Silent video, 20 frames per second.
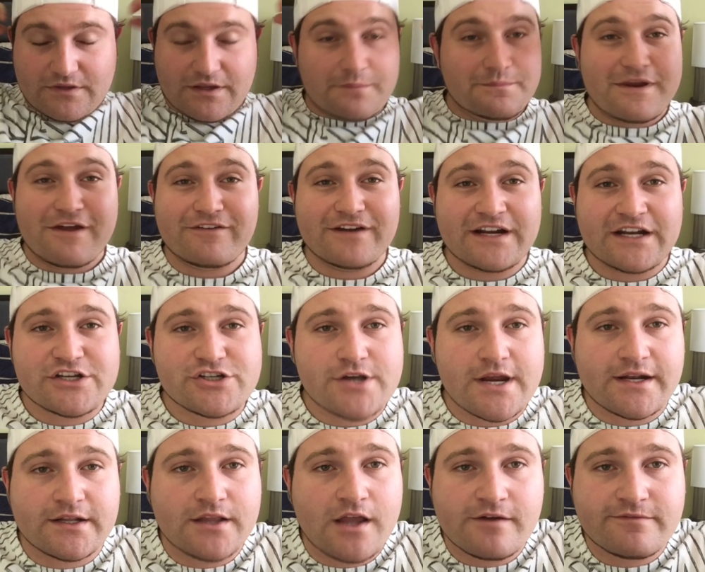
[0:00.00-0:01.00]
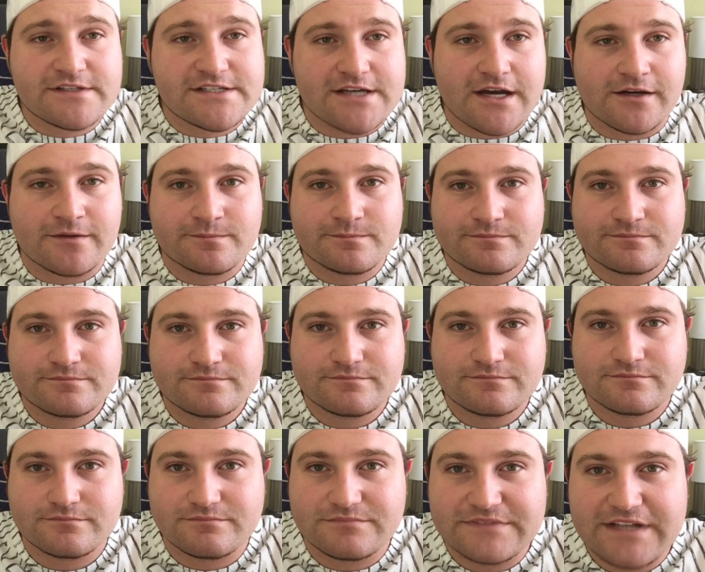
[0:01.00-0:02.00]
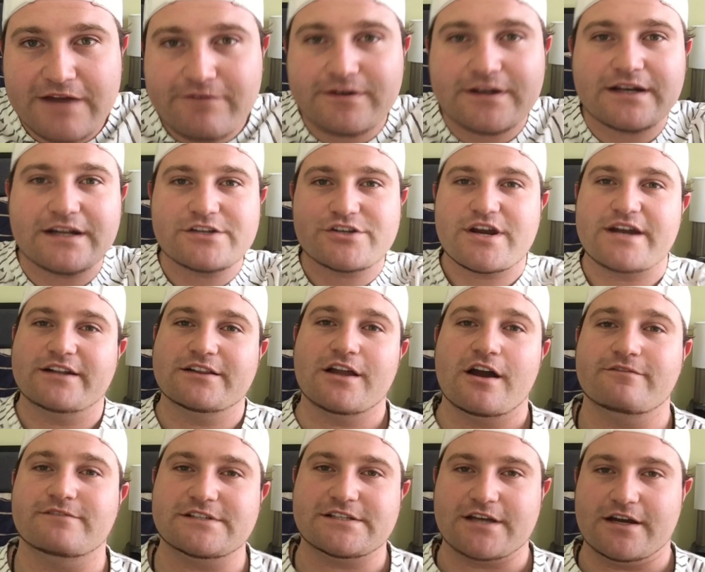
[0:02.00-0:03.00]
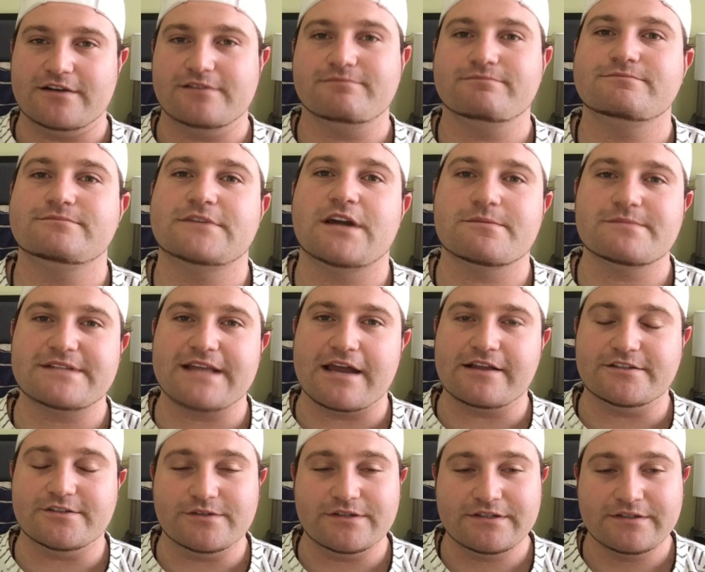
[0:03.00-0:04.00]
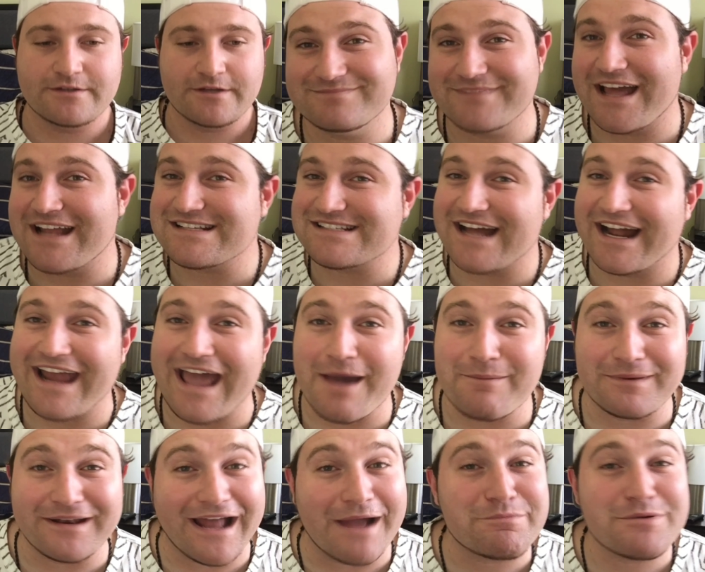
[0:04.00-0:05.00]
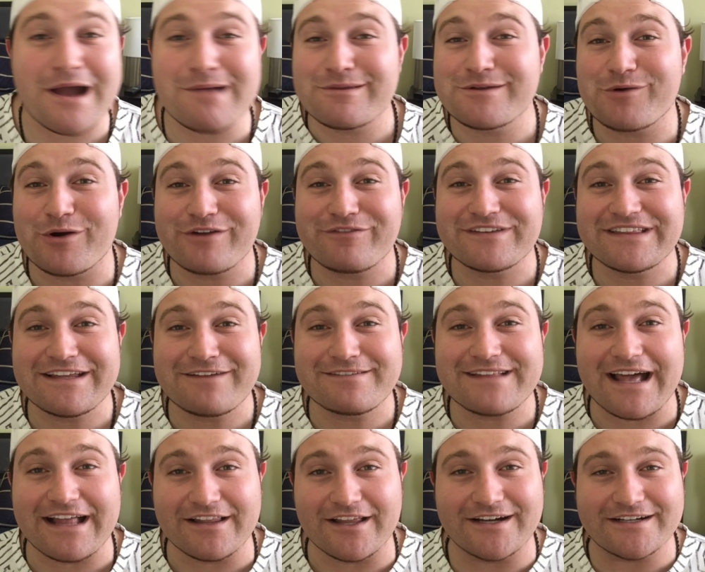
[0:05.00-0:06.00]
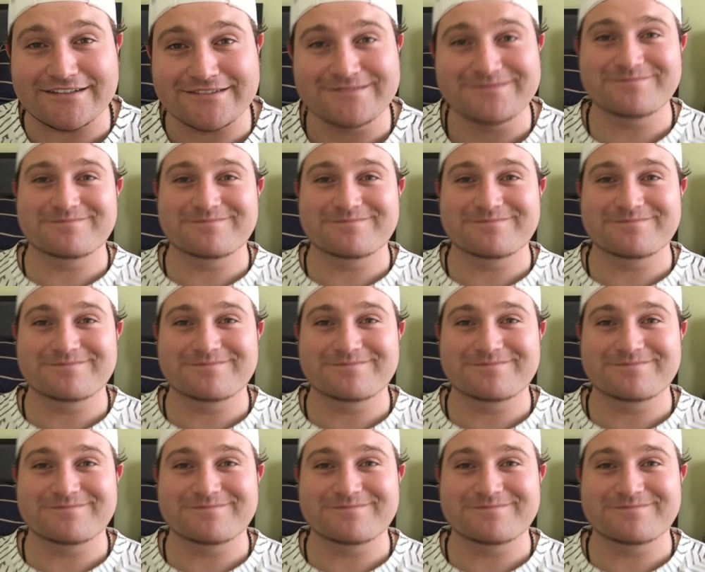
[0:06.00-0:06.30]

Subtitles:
I'm never gonna train a Larvitar. Never gonna train a Larvitar. Comes down to it. That is not happening. I probably won't even live that long.